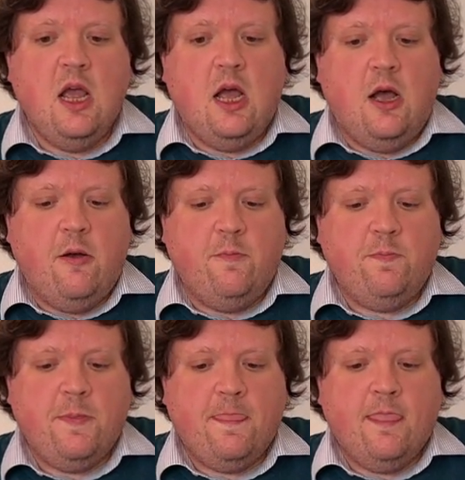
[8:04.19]

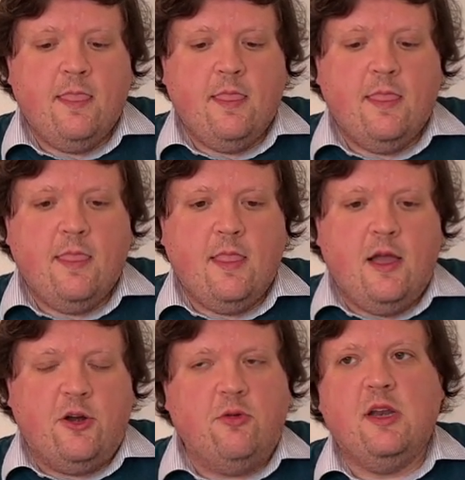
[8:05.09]

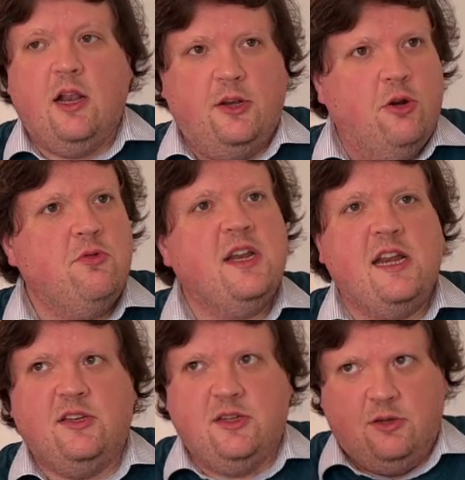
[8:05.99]
I don't
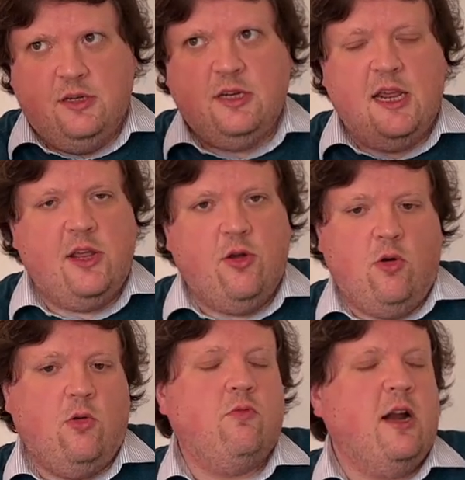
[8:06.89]
need to take
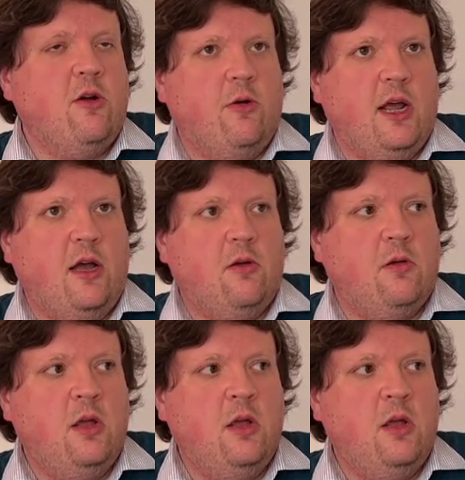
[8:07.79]
your record out.